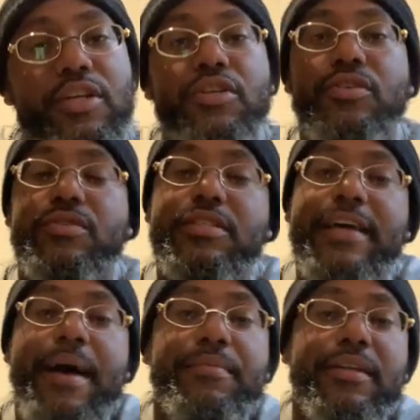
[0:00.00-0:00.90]
So
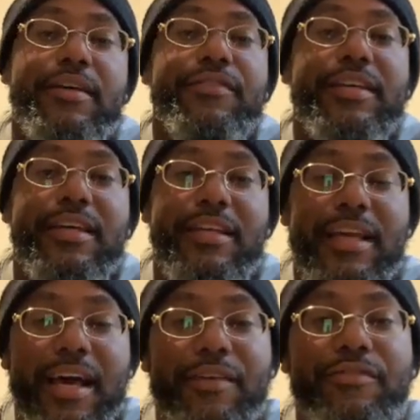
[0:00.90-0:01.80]
stop living your
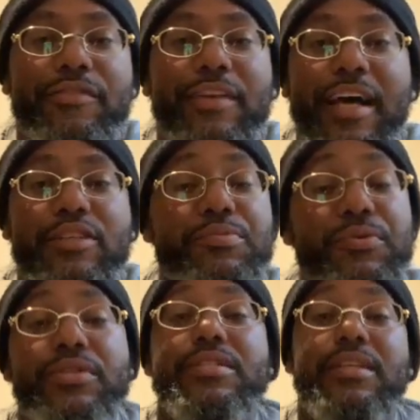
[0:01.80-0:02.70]
life like
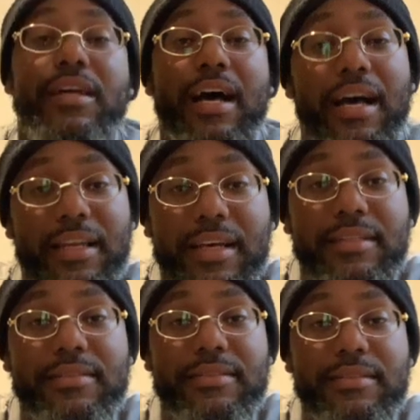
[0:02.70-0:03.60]
SportsCenter highlights.